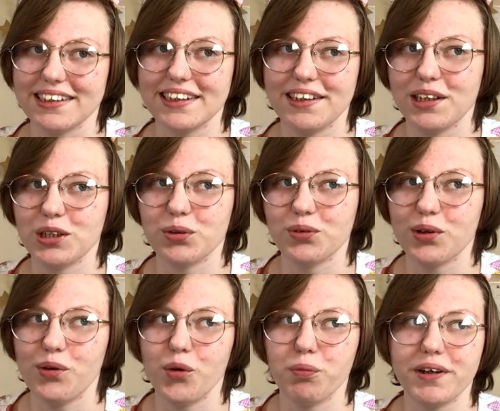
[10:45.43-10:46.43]
Like I said,
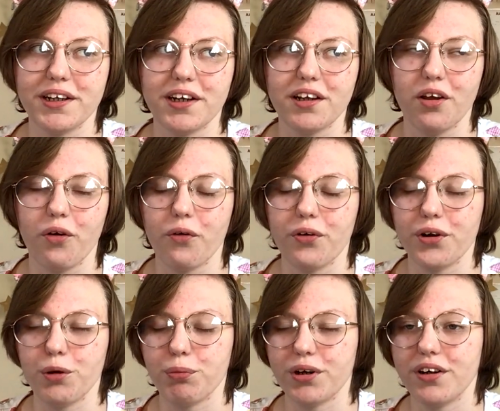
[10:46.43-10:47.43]
this is in no particular
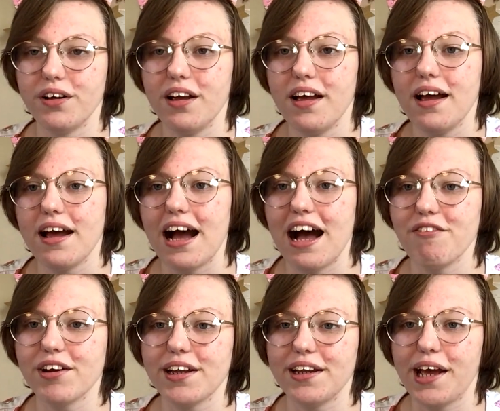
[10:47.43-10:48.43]
order, but
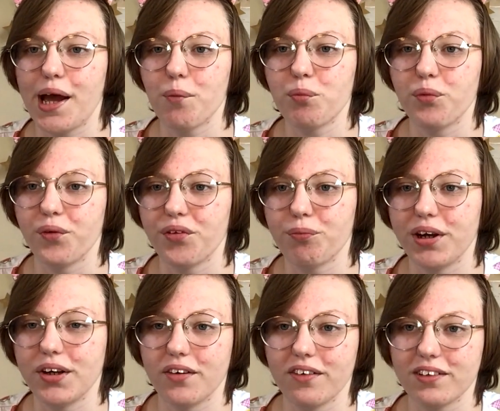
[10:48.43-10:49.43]
having a nap
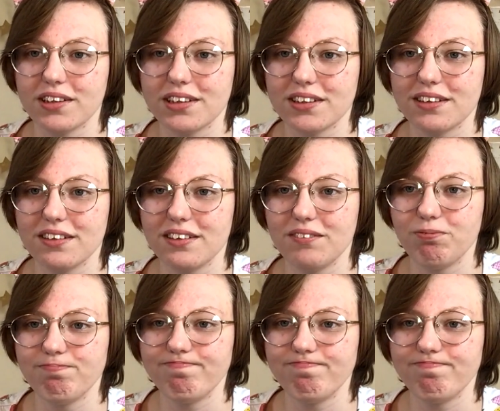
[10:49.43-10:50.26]
with my dogs.